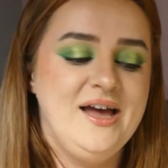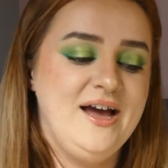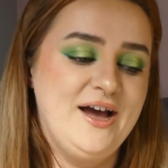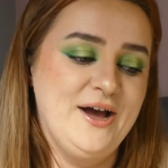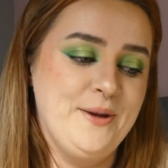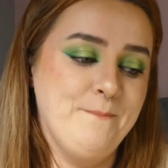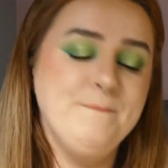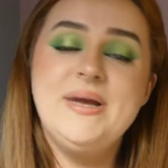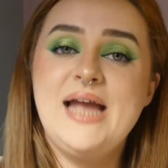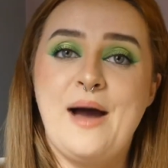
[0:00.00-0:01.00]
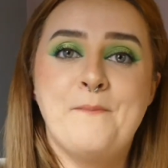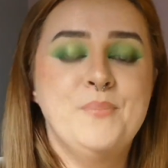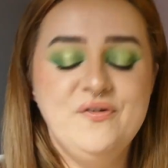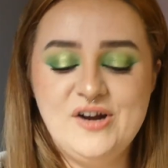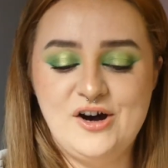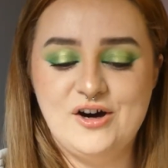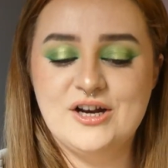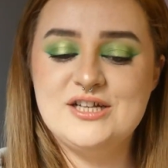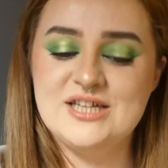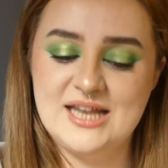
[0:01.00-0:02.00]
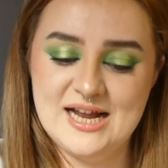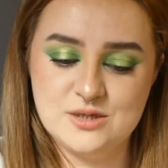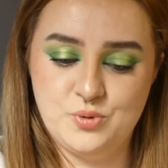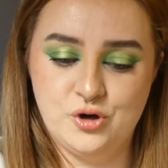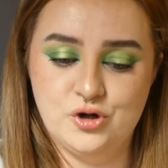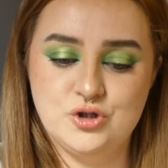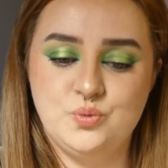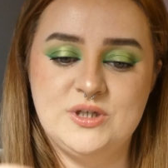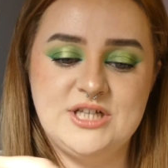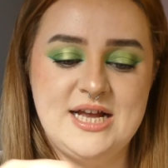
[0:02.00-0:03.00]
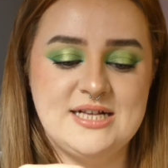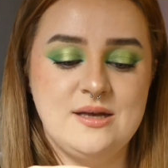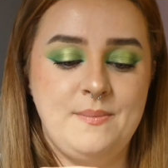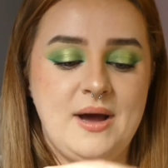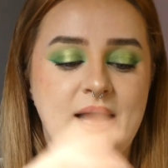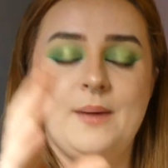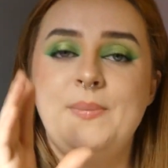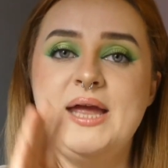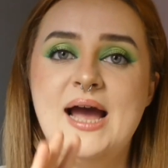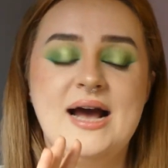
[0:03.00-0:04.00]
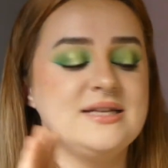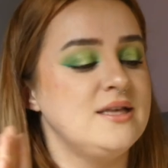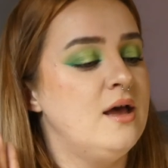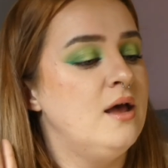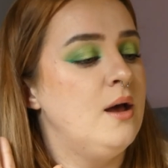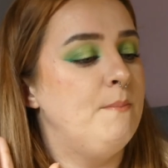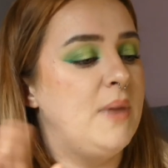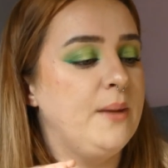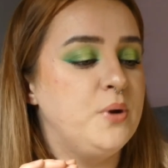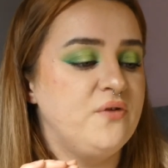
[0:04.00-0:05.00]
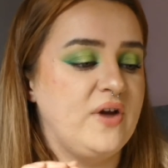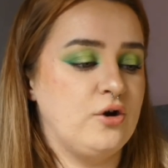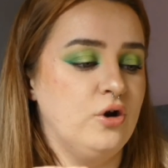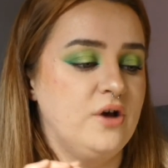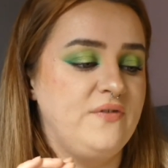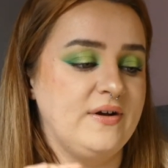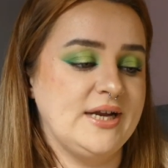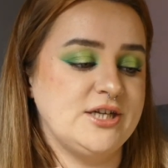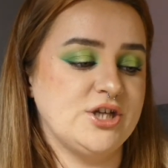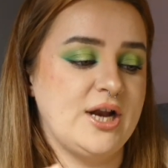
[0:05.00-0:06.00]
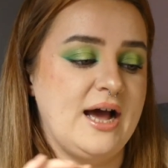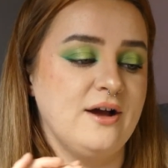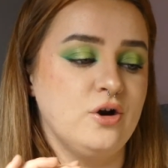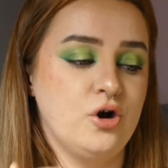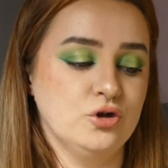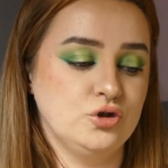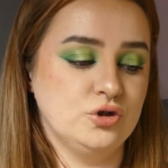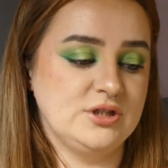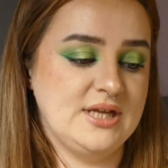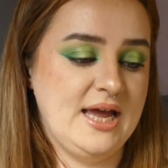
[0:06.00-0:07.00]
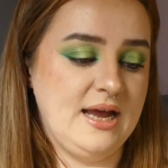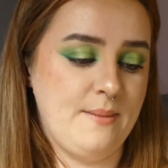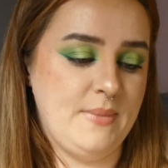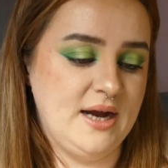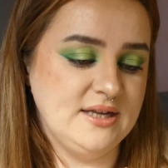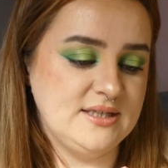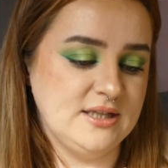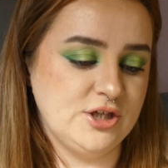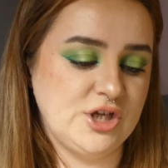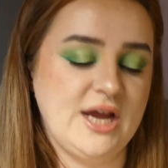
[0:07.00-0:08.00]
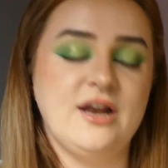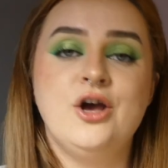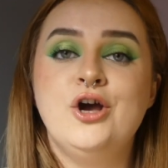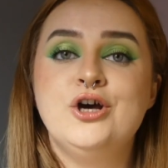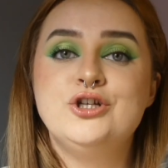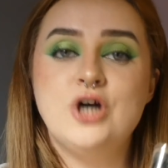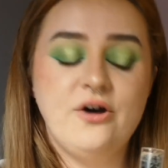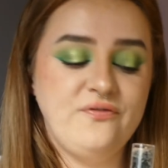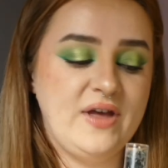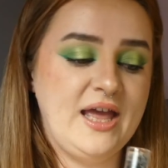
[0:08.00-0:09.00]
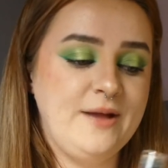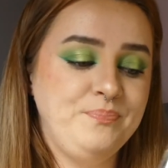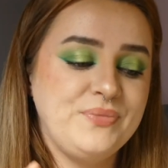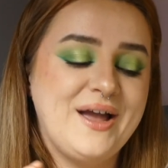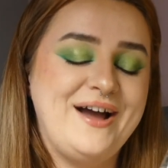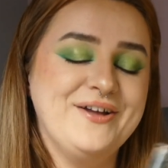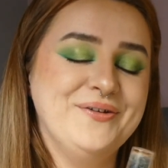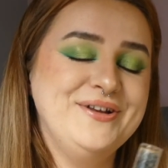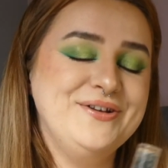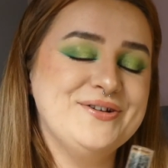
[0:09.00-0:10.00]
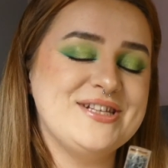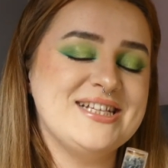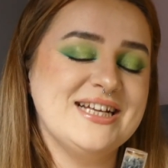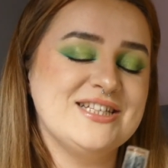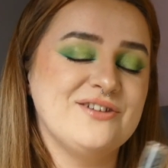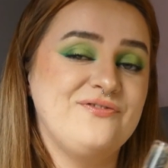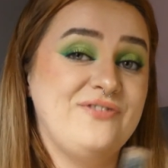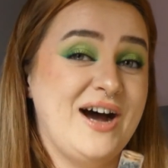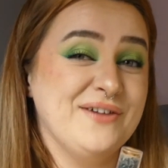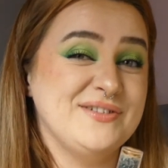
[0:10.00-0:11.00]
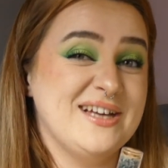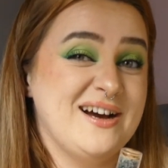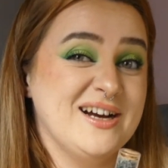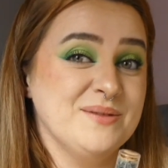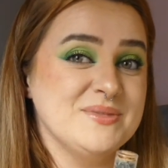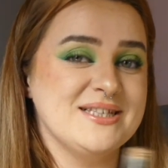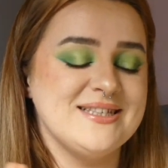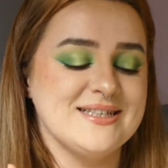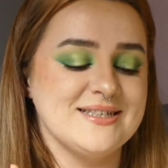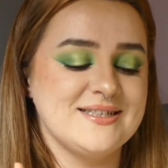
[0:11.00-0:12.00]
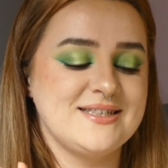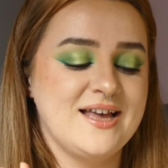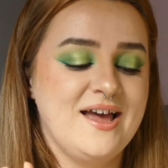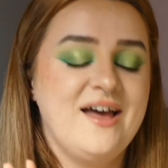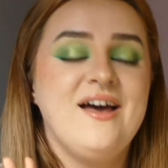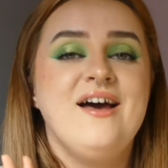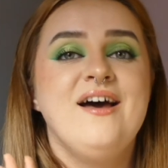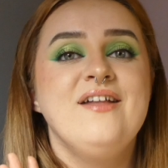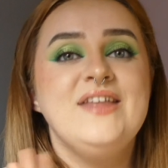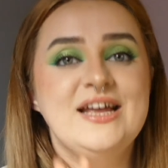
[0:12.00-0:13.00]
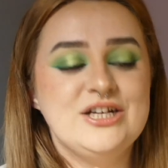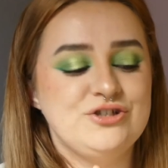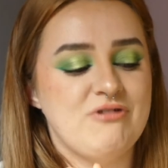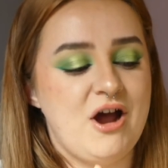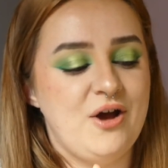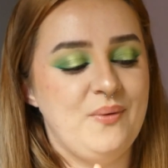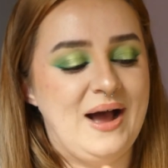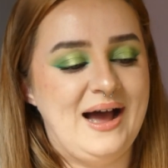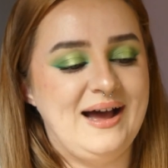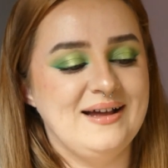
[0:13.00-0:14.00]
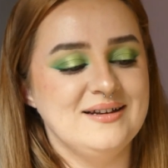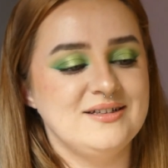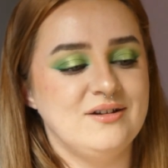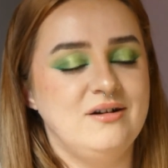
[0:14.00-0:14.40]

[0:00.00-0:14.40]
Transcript: But yeah, moving on to the next product, which is my My Perfect Colour Foundation and Contour Stick. Mine is in the shade Toffee. I only used this 5 times since the intro, and